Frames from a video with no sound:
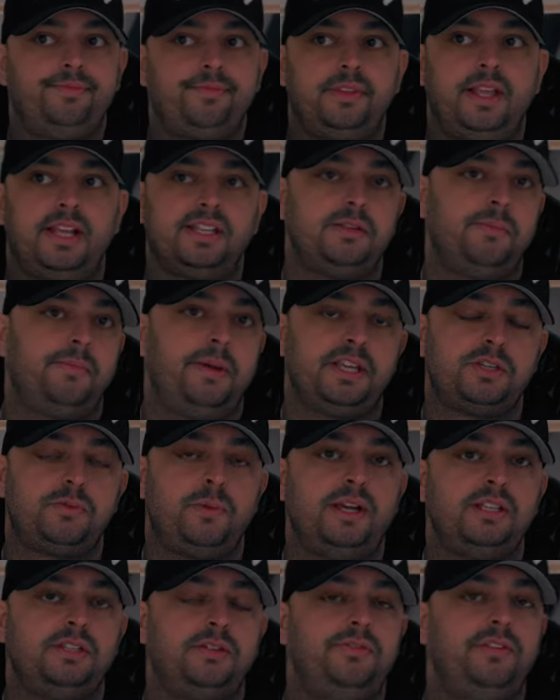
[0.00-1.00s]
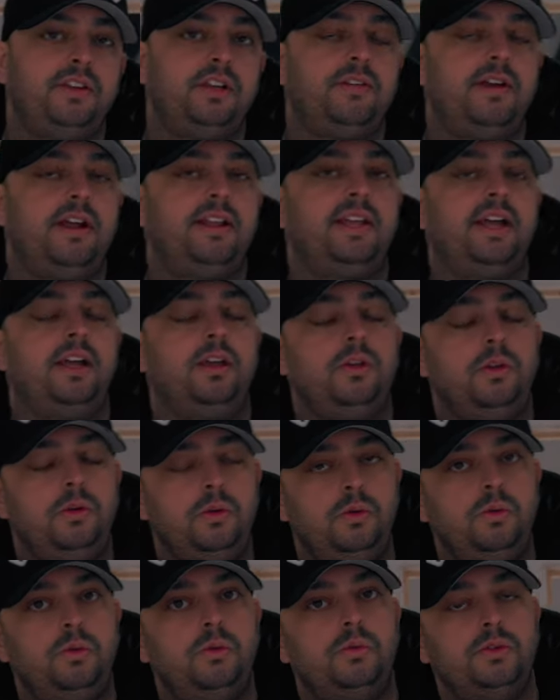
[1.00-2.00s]
that's the best way to figure out that
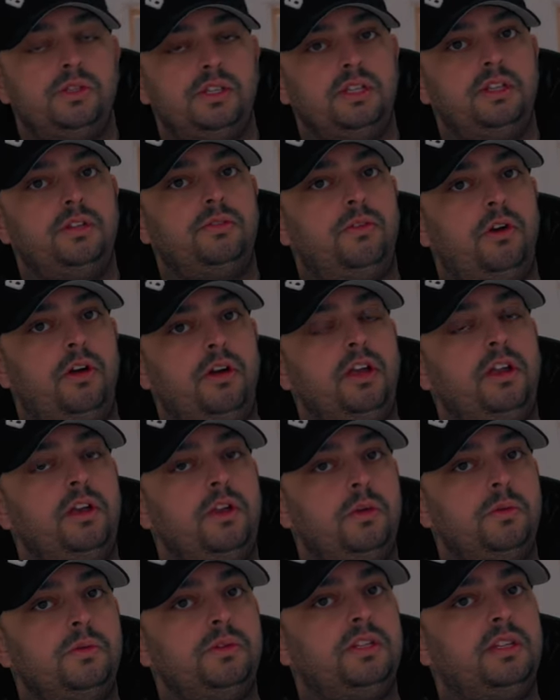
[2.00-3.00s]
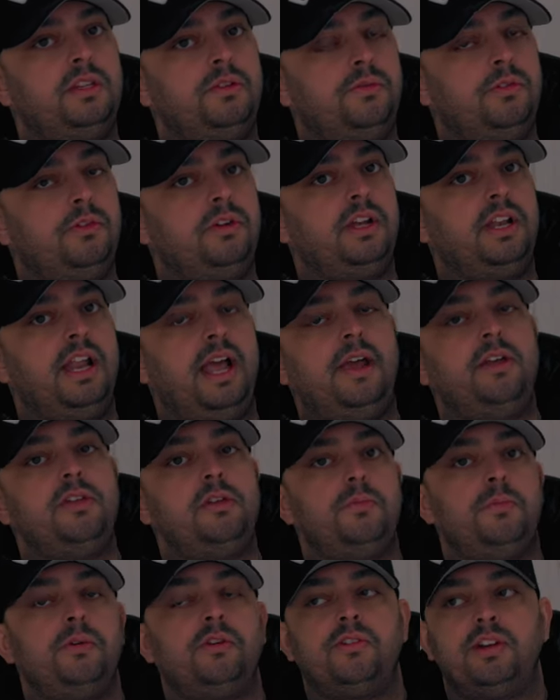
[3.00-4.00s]
who was in the right and who was in the wrong and how
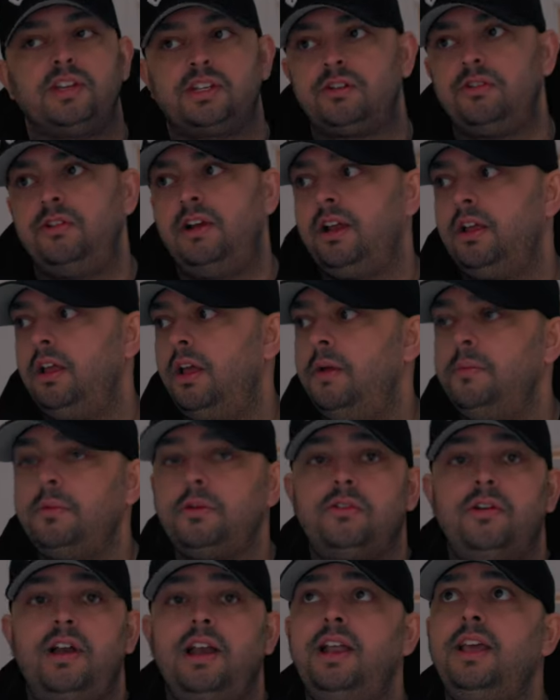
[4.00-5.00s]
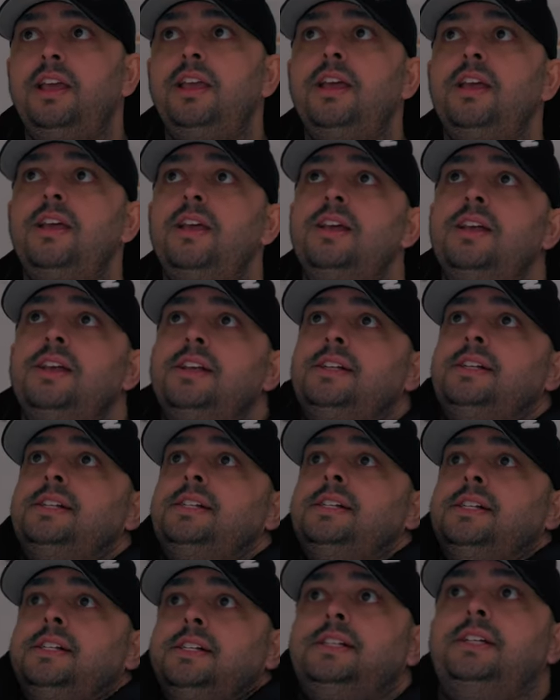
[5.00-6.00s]
you progress correctly.
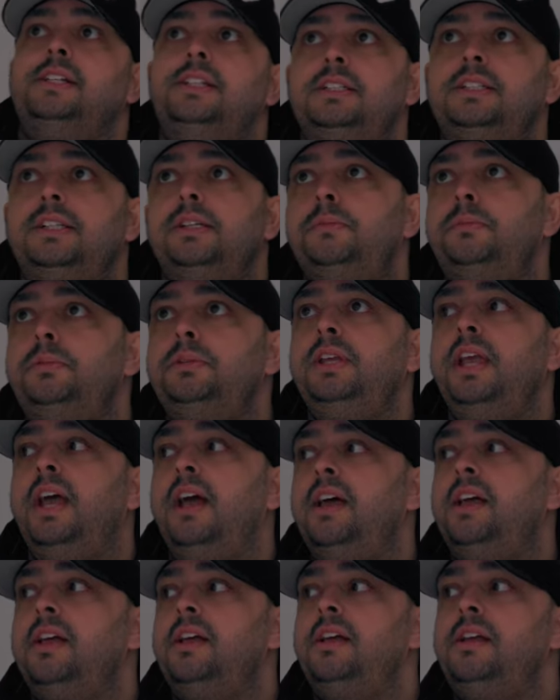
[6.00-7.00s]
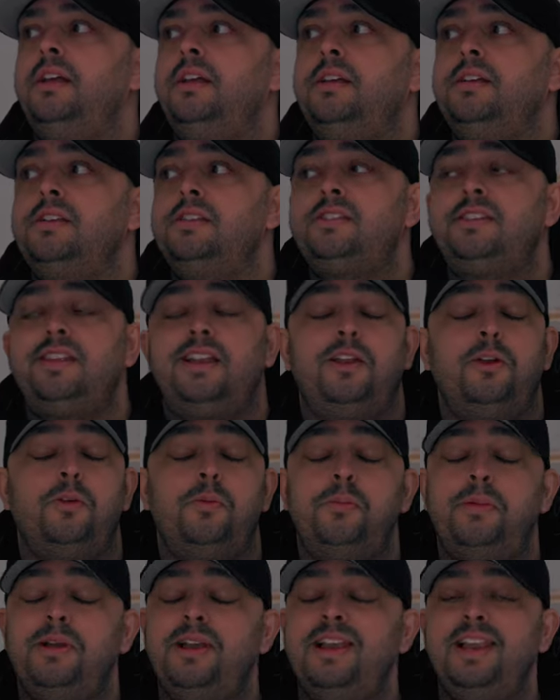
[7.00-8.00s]
But yeah, still
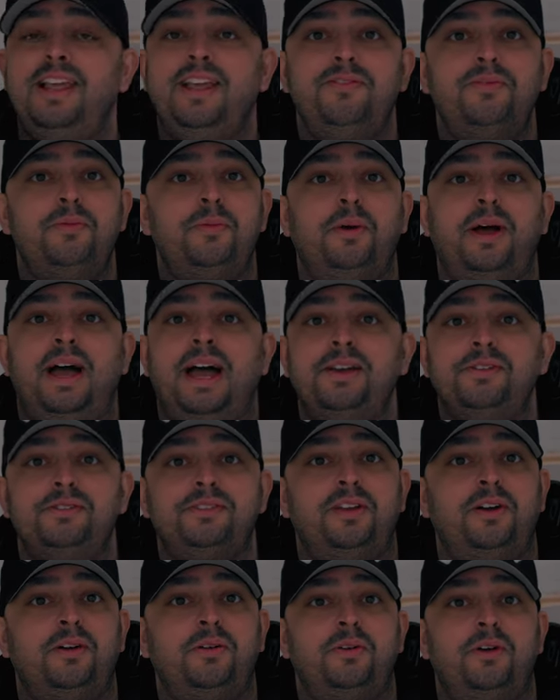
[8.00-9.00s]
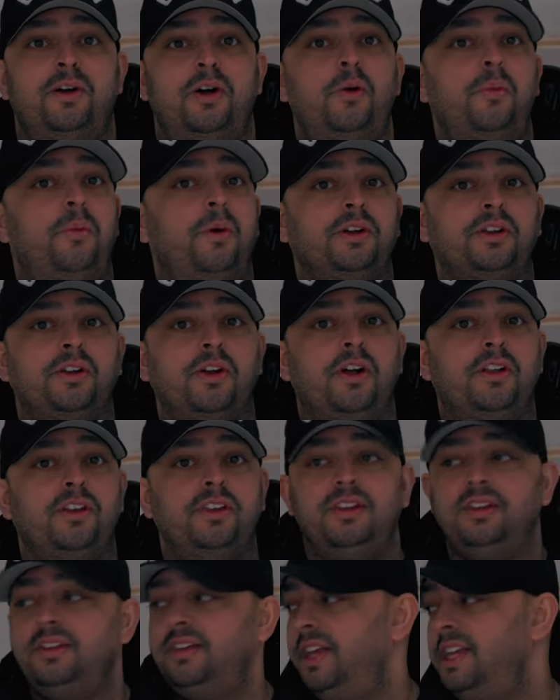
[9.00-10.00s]
an unbelievable house though. Oh my God,
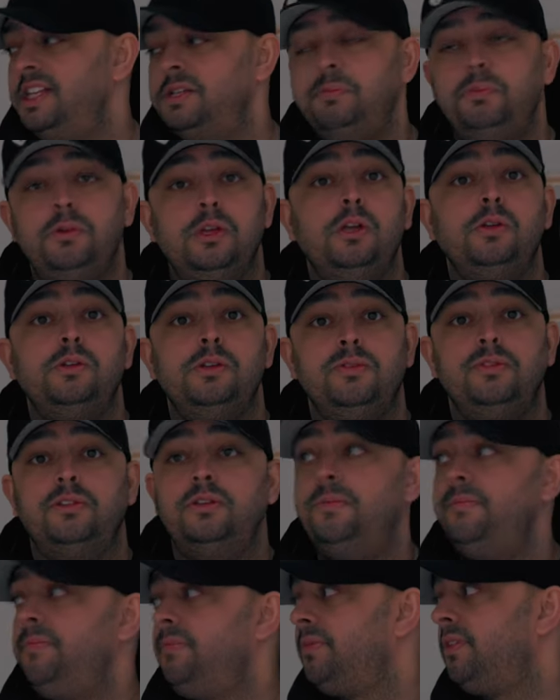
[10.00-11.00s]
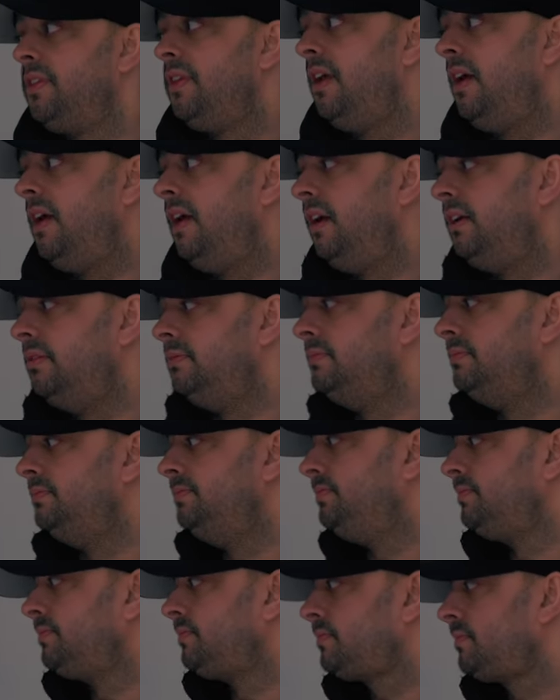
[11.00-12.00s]
it's beautiful. And
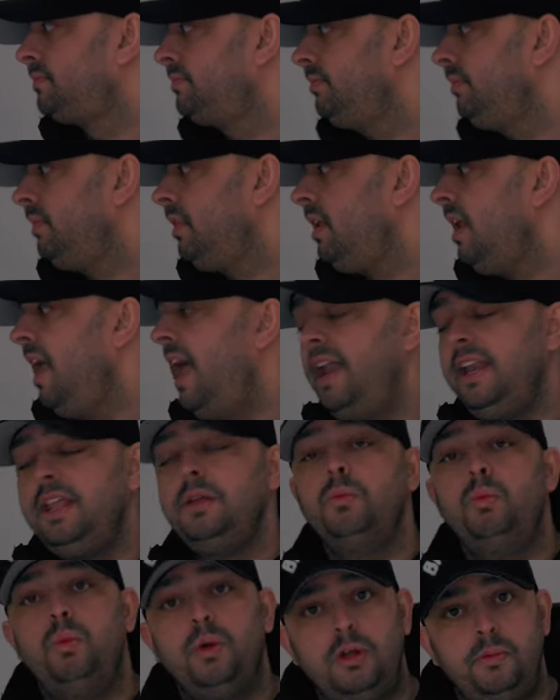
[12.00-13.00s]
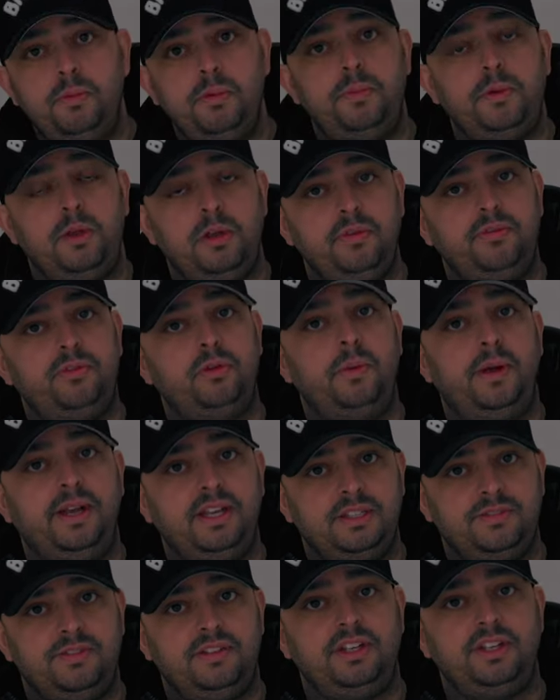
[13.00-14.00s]
it will be beautiful when
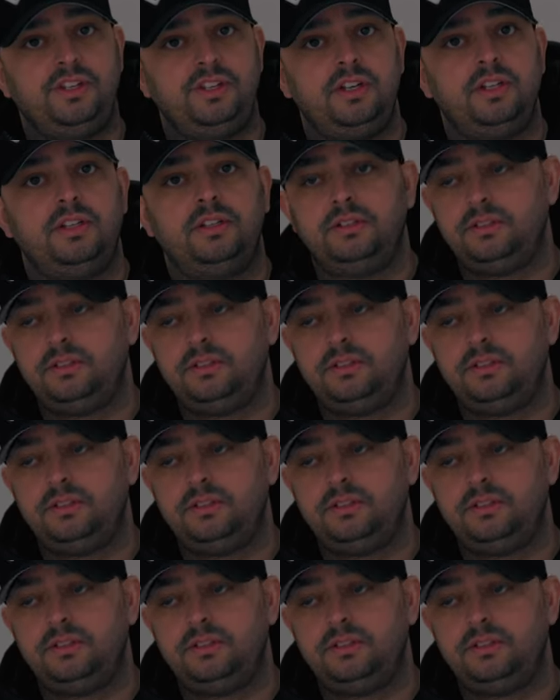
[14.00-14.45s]
it's finished.